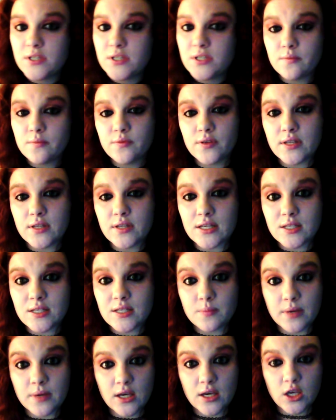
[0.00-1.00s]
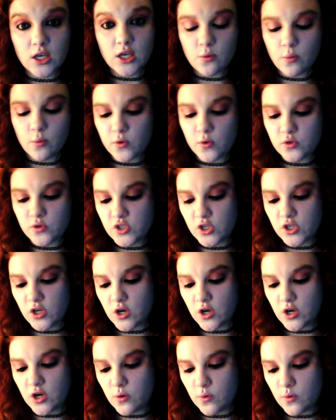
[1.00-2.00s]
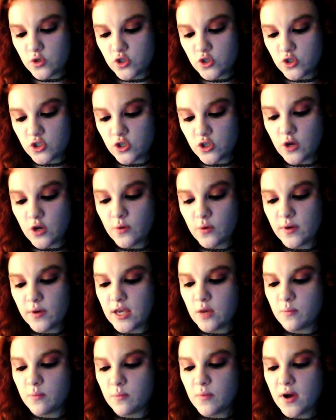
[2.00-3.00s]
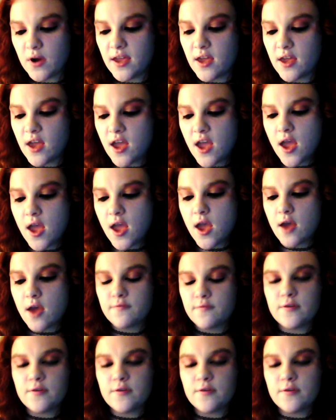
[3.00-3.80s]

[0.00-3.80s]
for this bit, you will want to go slowly. You might feel